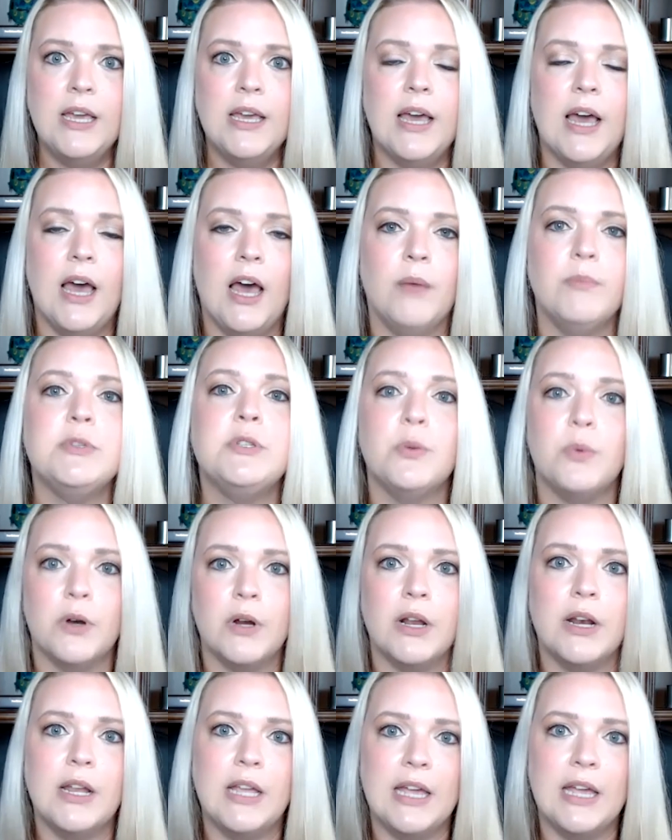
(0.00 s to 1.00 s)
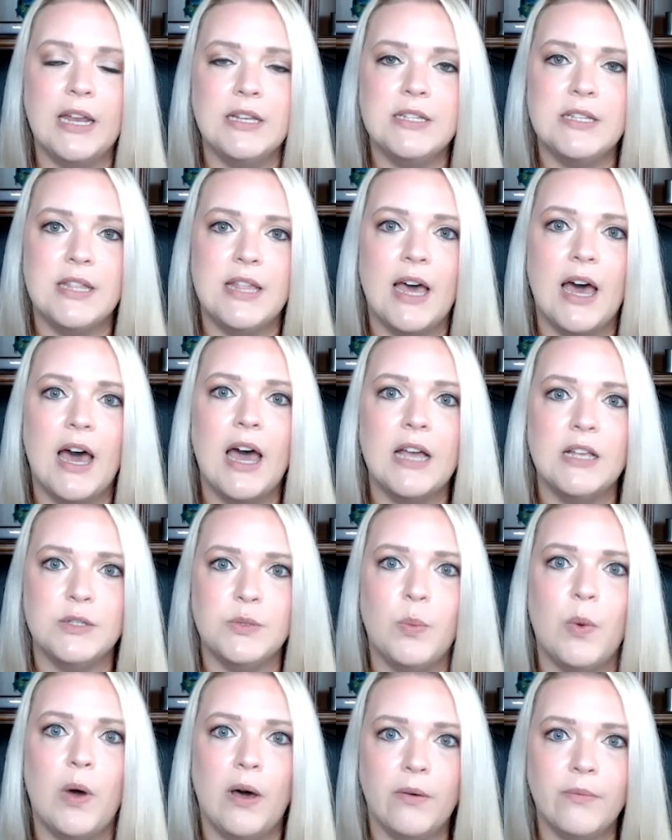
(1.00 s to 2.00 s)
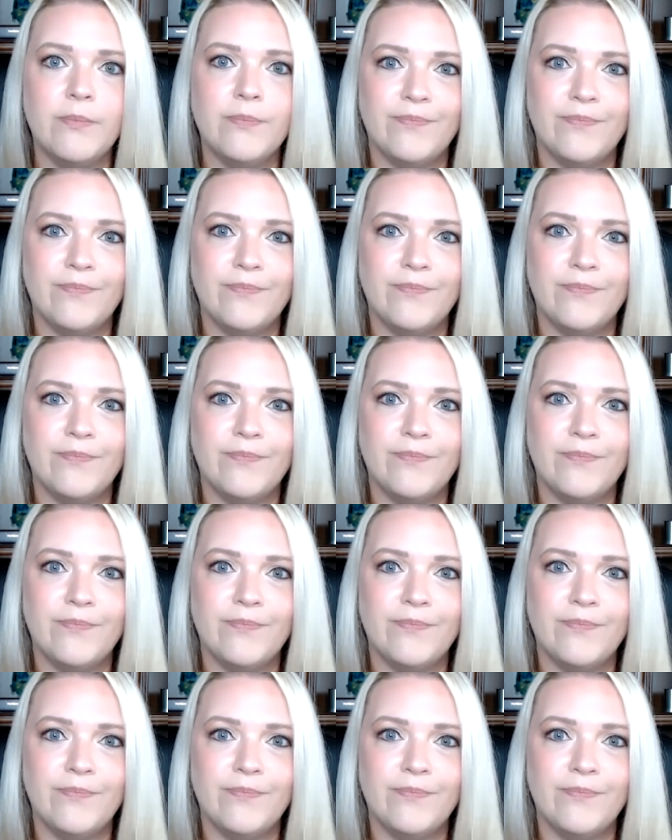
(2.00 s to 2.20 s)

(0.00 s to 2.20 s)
So we're going to get into that as well.